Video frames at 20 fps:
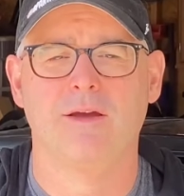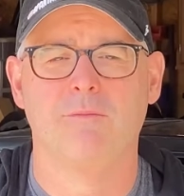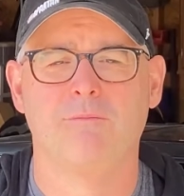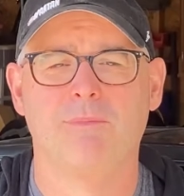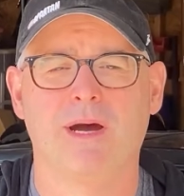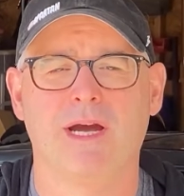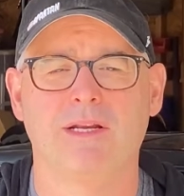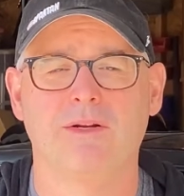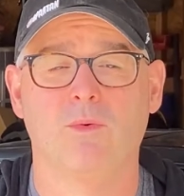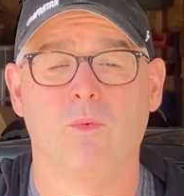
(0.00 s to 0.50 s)

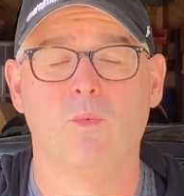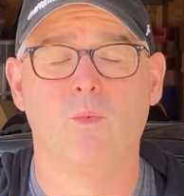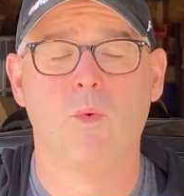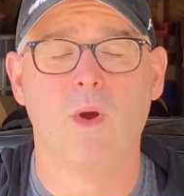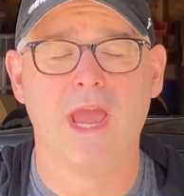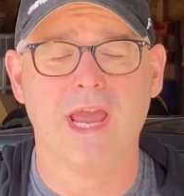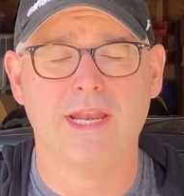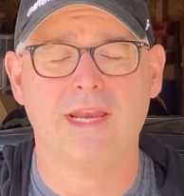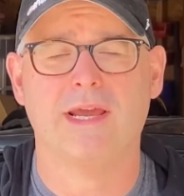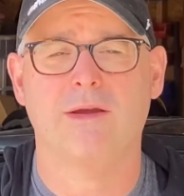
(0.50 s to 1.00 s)
But
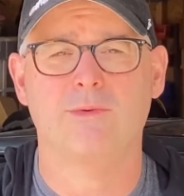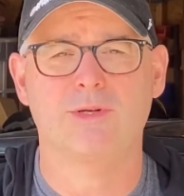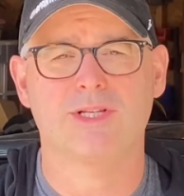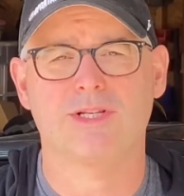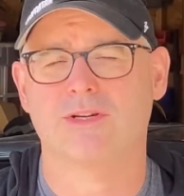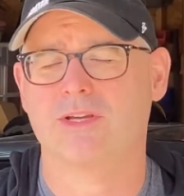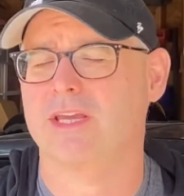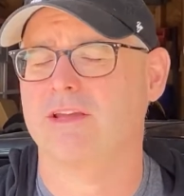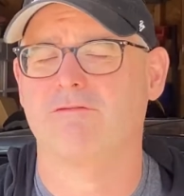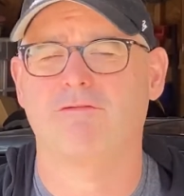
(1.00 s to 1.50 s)
when I was
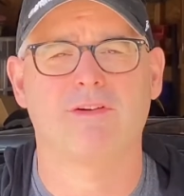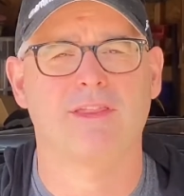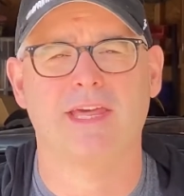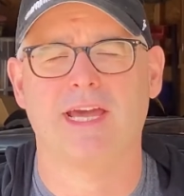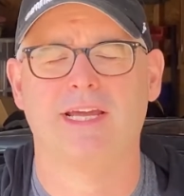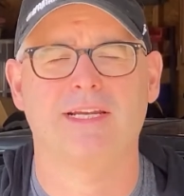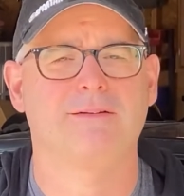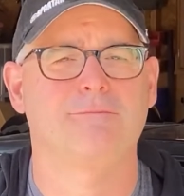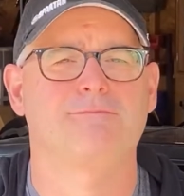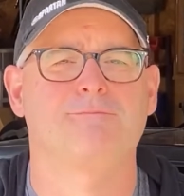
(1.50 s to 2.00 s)
looking for
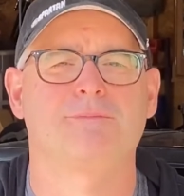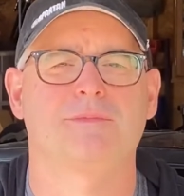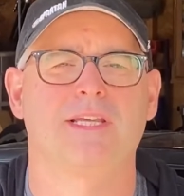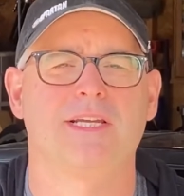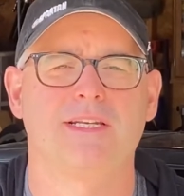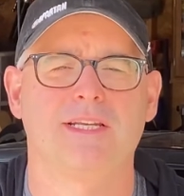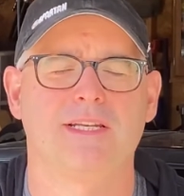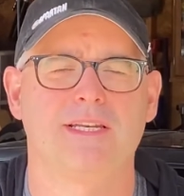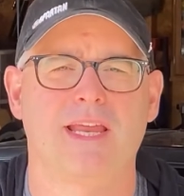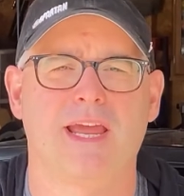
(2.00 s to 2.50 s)
that, they
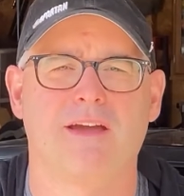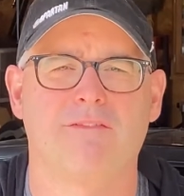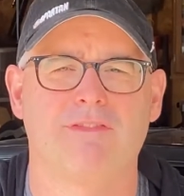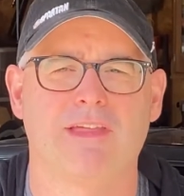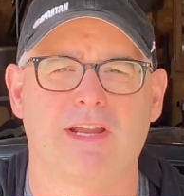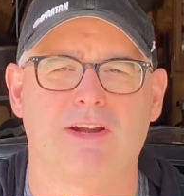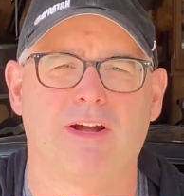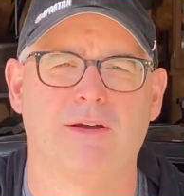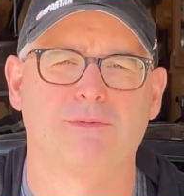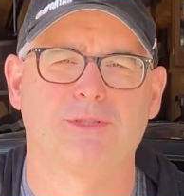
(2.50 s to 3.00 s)
didn't have
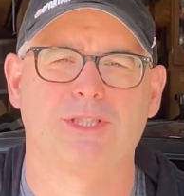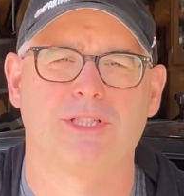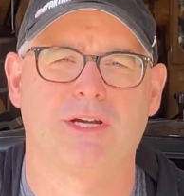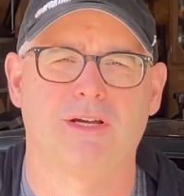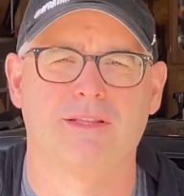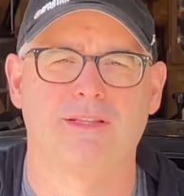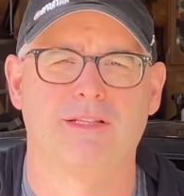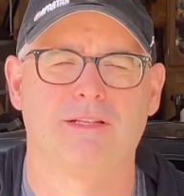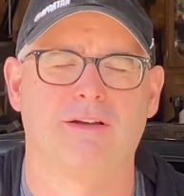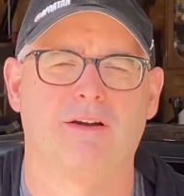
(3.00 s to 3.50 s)
that option
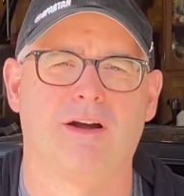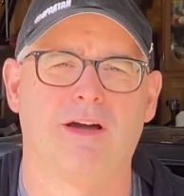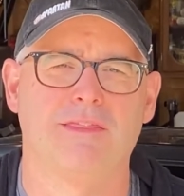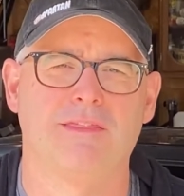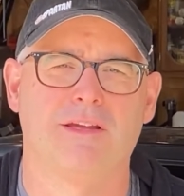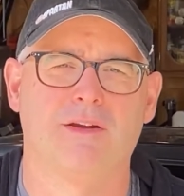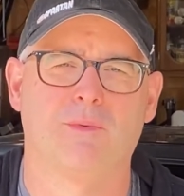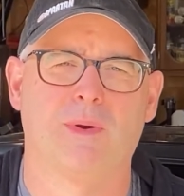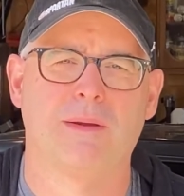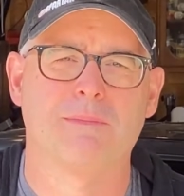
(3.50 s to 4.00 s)
on
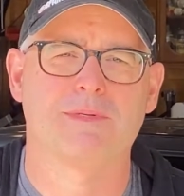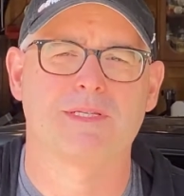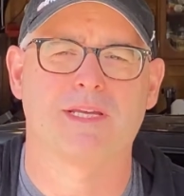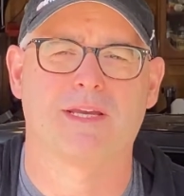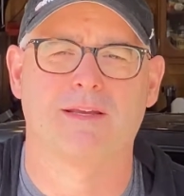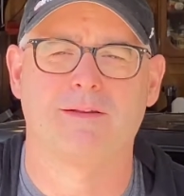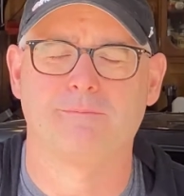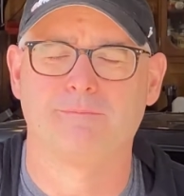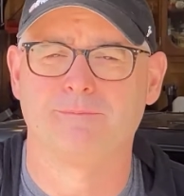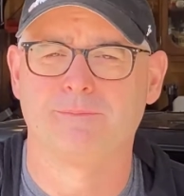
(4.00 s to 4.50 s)
their website,